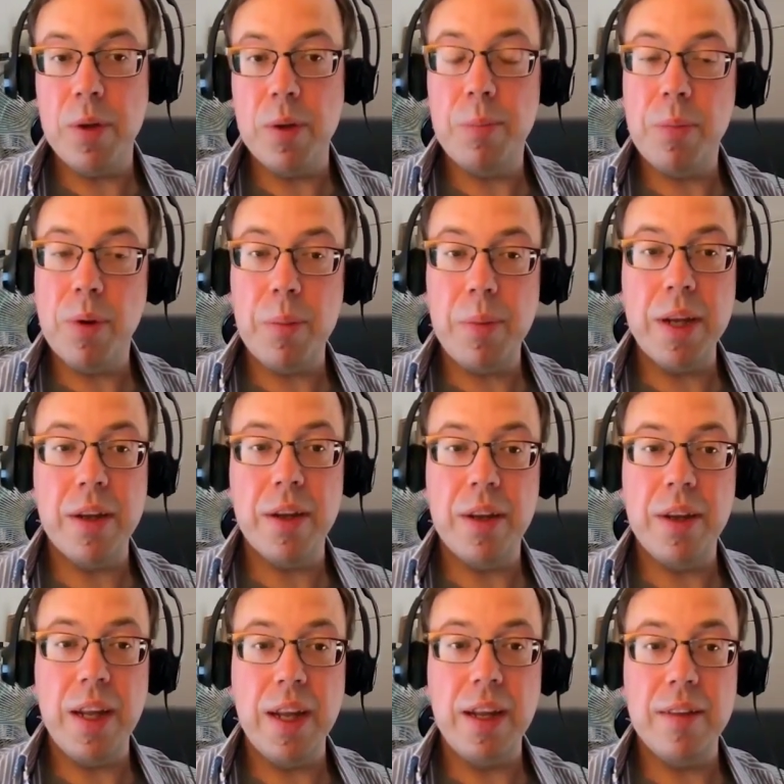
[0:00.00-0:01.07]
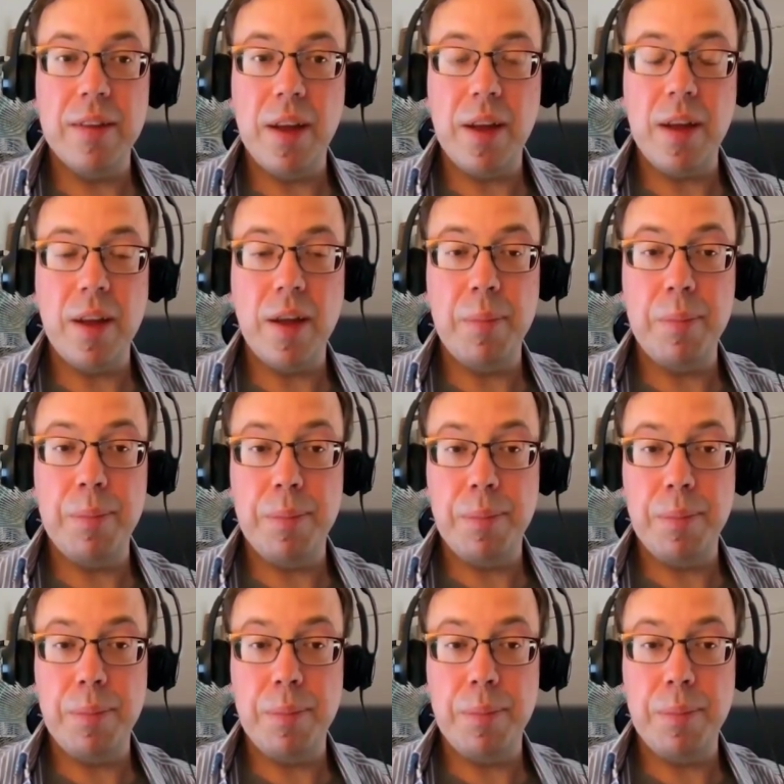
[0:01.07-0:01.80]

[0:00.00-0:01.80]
you're probably going to need a